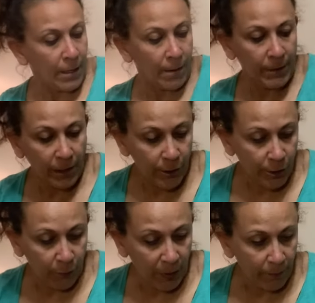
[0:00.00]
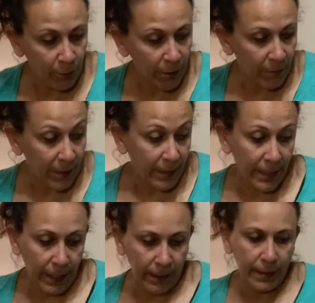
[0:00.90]
I'm not sure what I'm doing with this
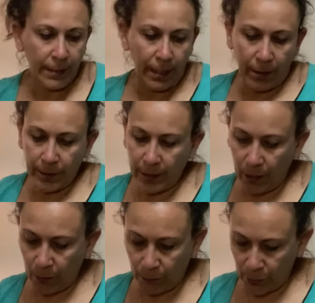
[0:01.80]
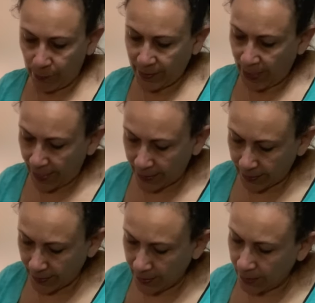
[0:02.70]
yet. This is also new with
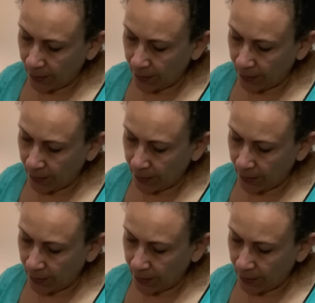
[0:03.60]
tags.